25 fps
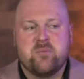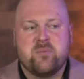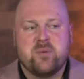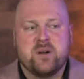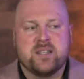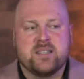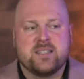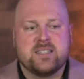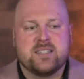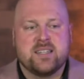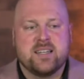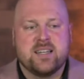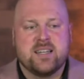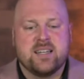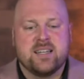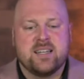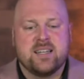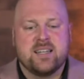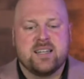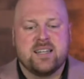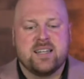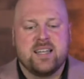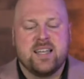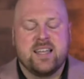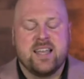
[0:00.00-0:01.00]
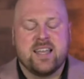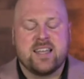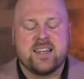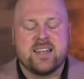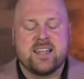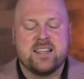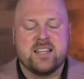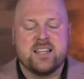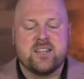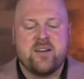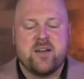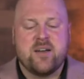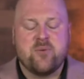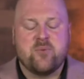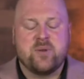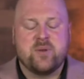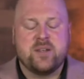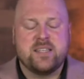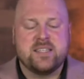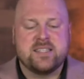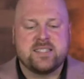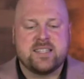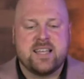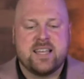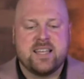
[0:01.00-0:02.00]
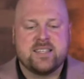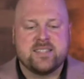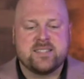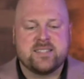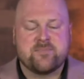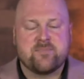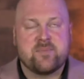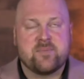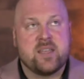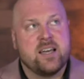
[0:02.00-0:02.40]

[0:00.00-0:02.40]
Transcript: But and I love when he says,